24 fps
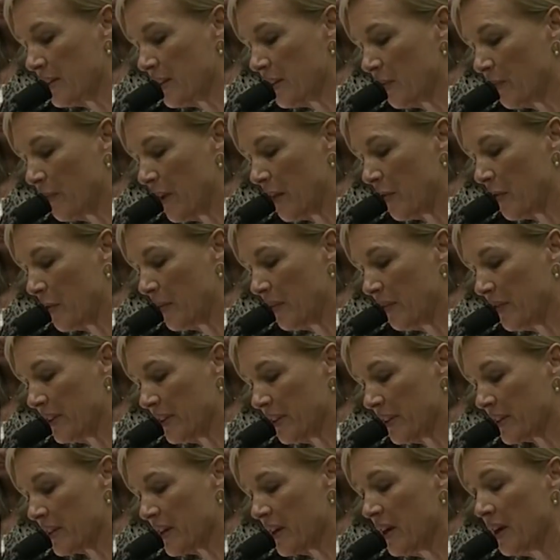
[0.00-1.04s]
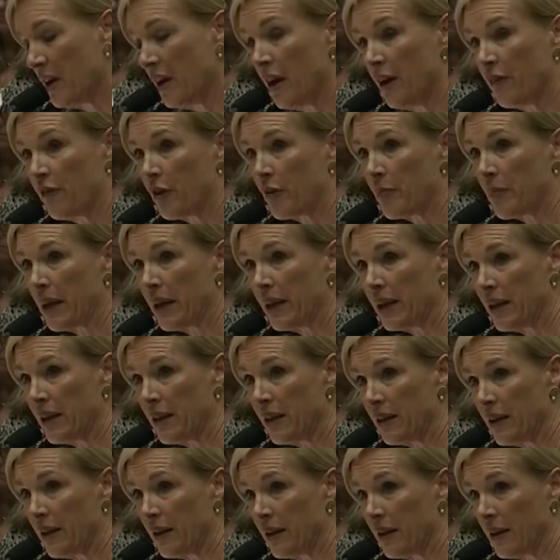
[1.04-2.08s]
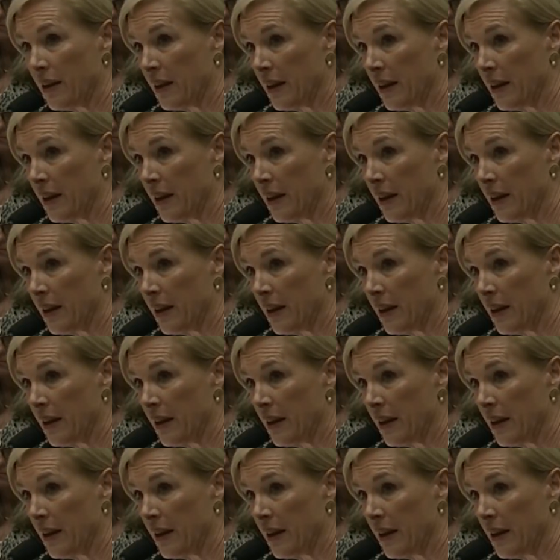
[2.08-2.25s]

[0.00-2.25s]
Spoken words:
and their well-woman visits. In many